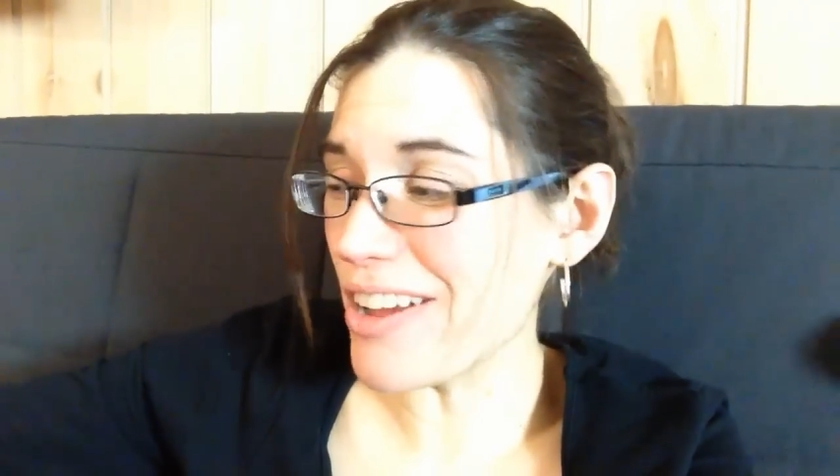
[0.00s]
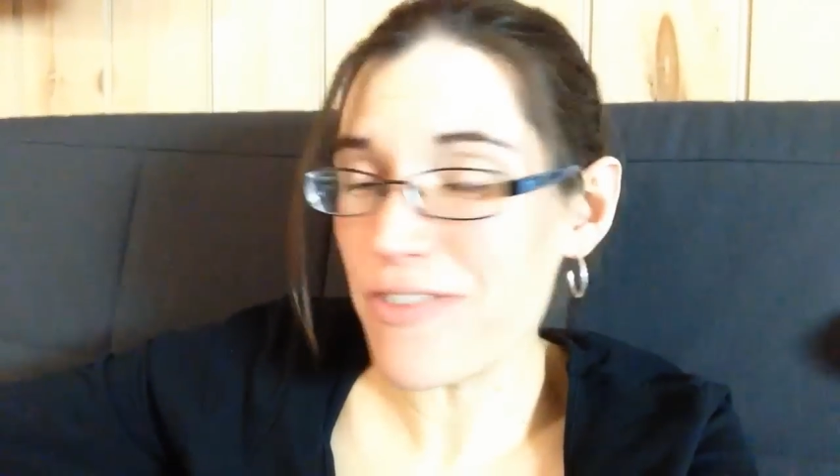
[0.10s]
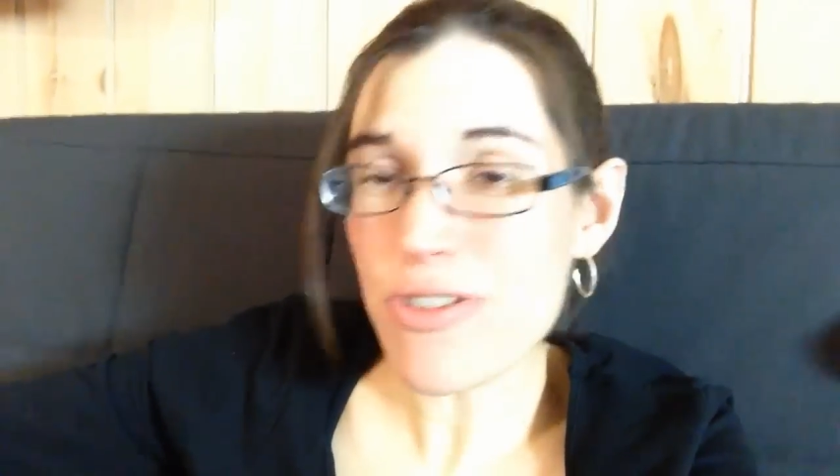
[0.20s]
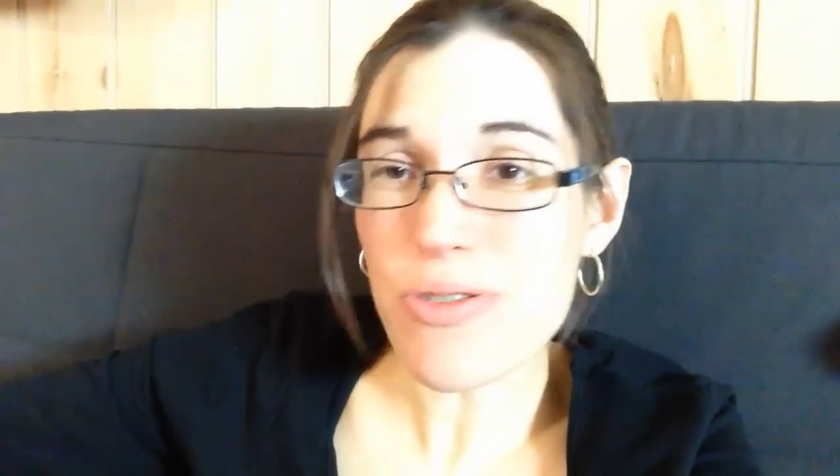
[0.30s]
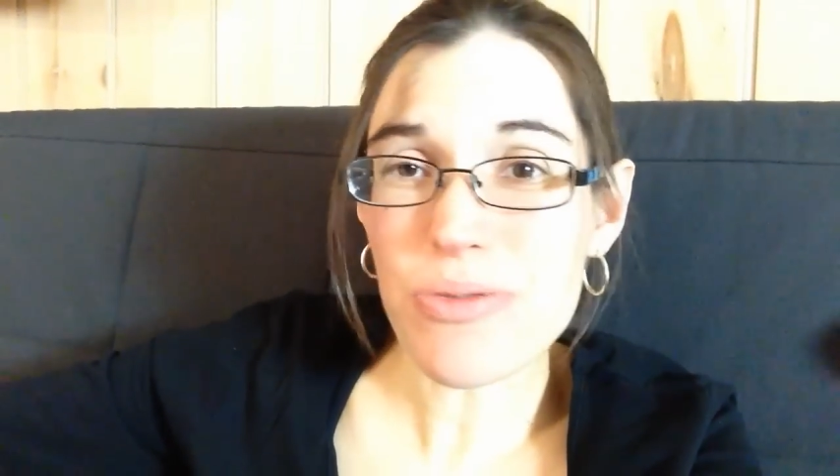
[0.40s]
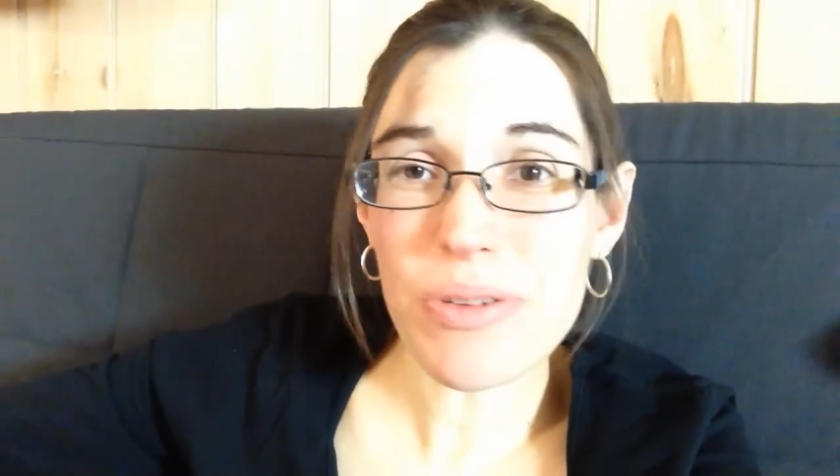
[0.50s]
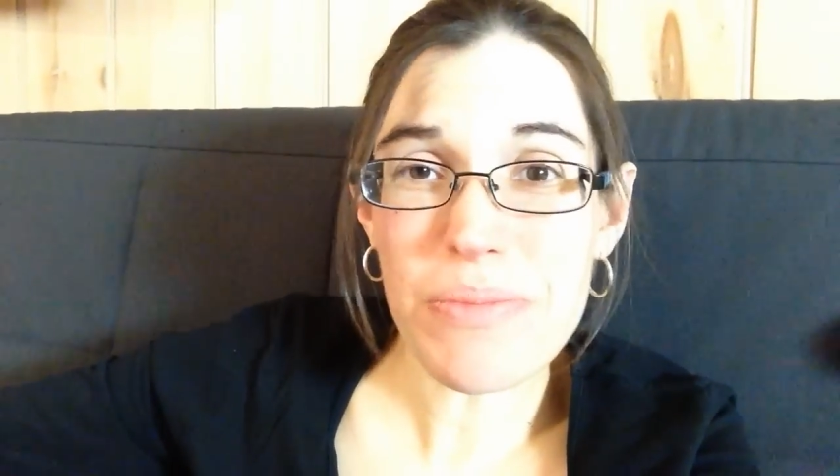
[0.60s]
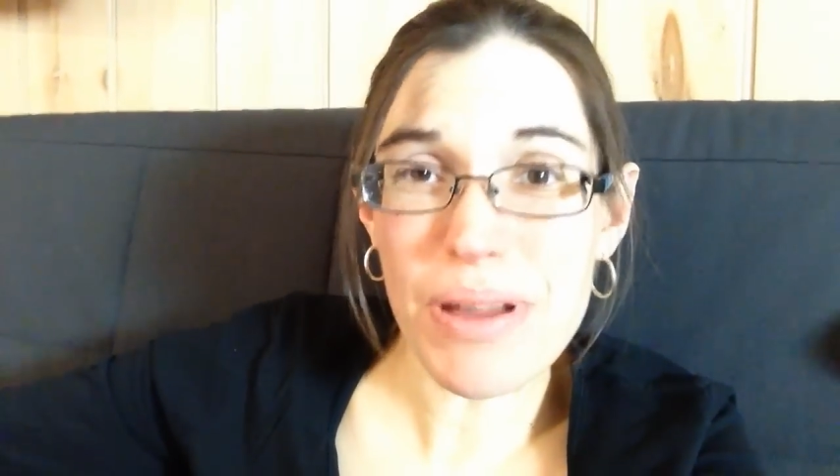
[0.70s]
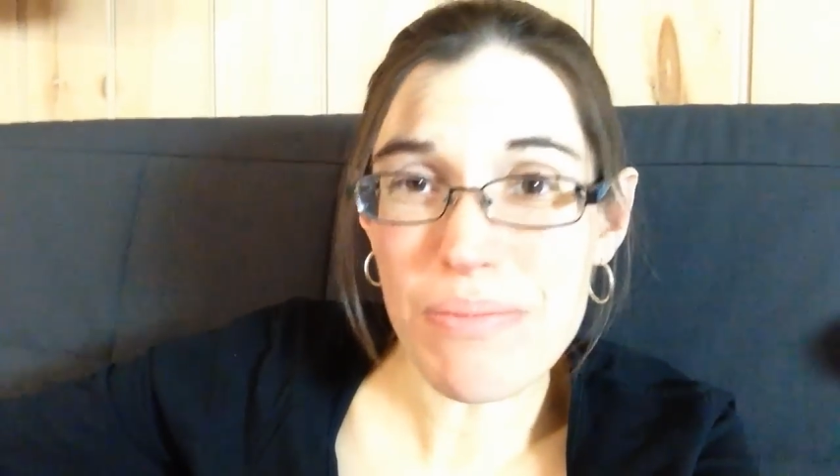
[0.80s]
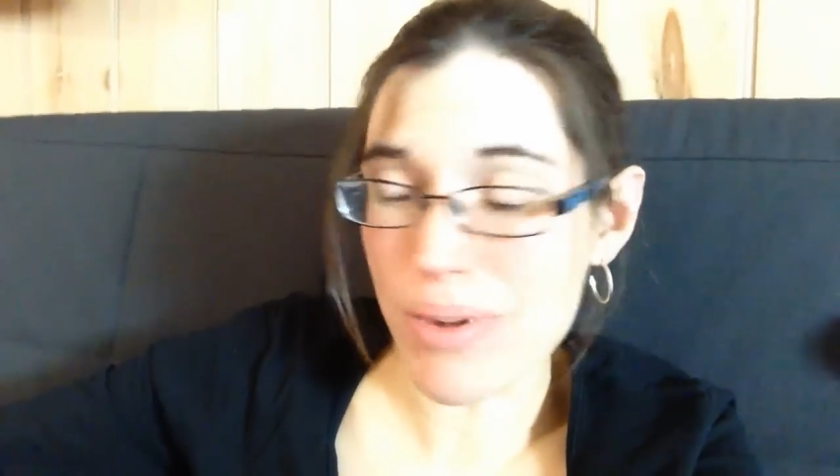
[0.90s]
If you
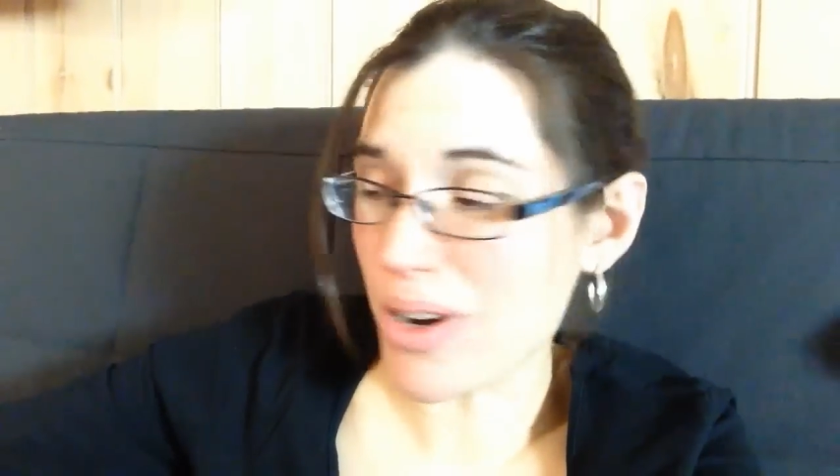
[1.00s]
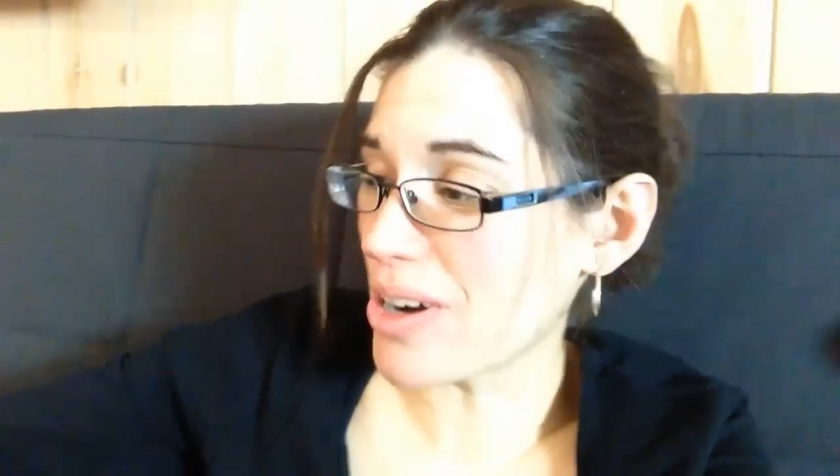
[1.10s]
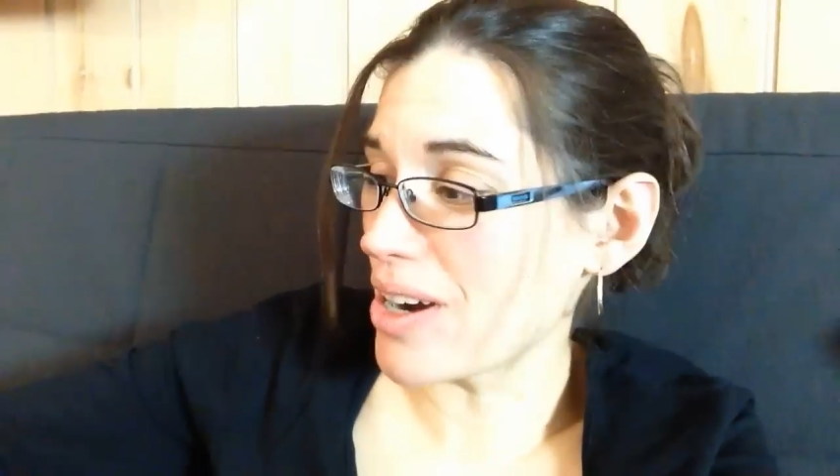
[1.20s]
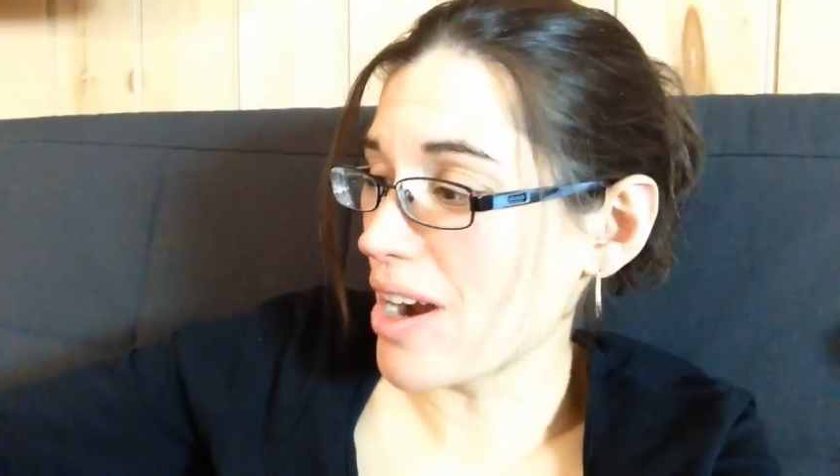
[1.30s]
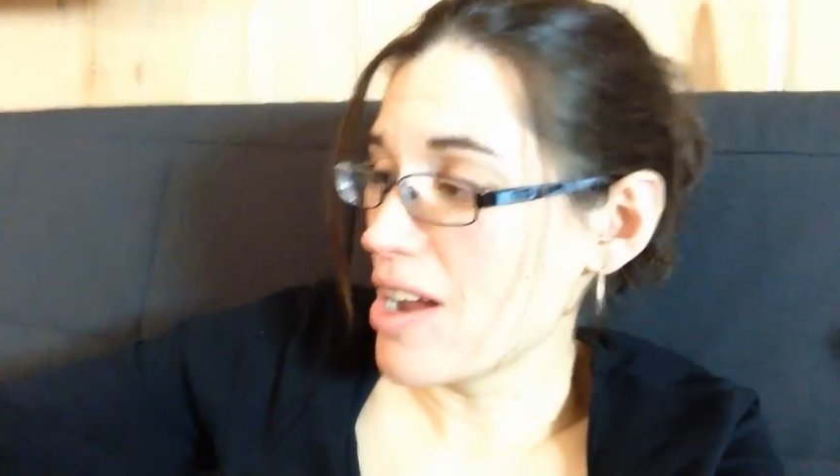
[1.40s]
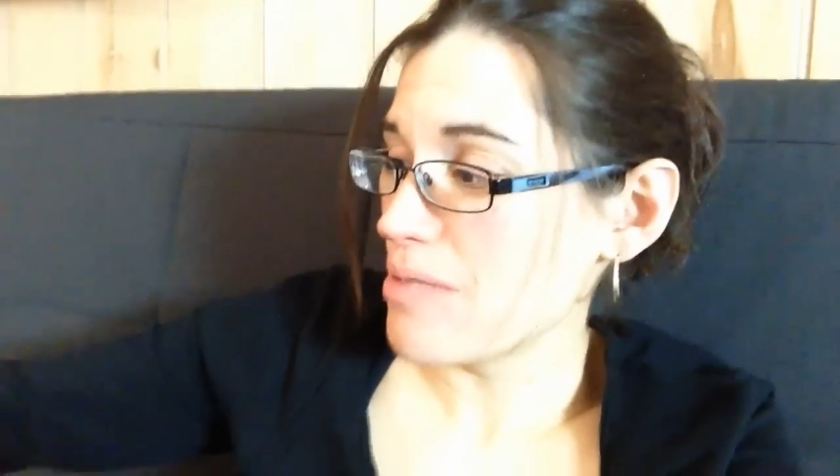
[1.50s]
remember,